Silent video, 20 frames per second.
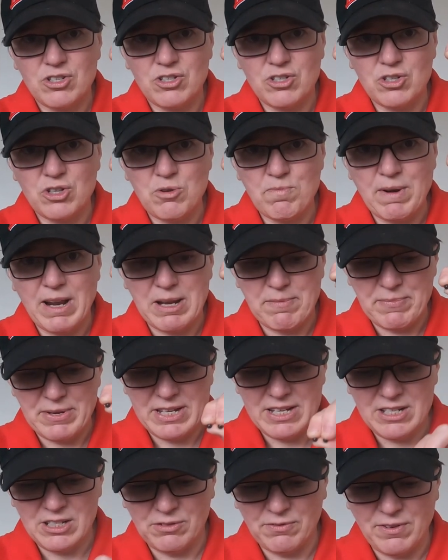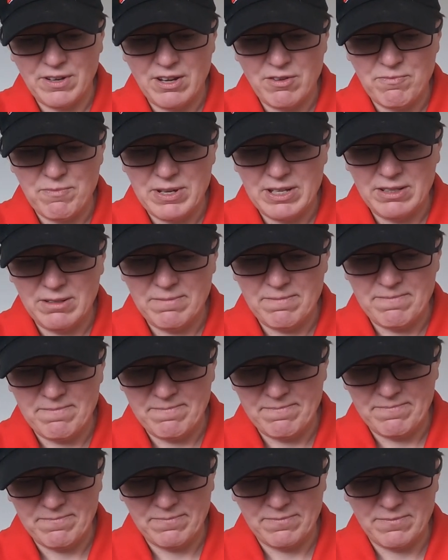2 black beads, 5mm,
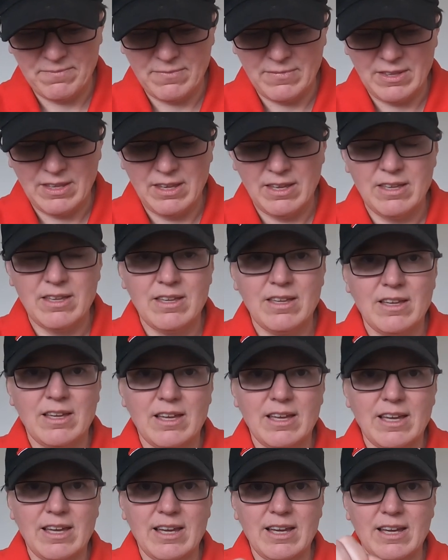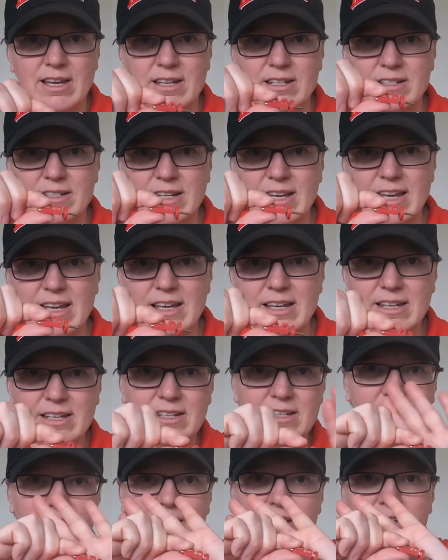and
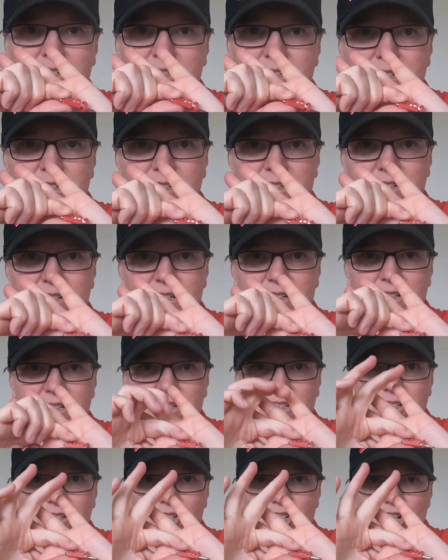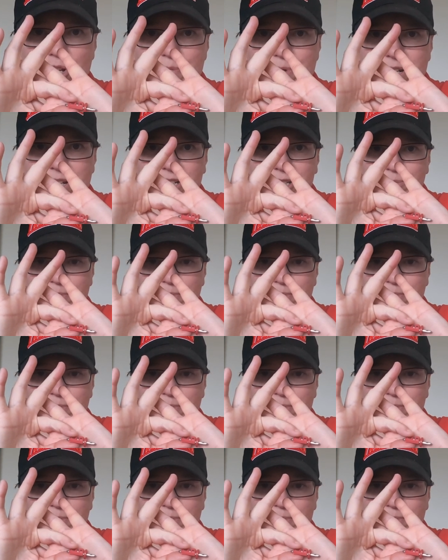a Gemini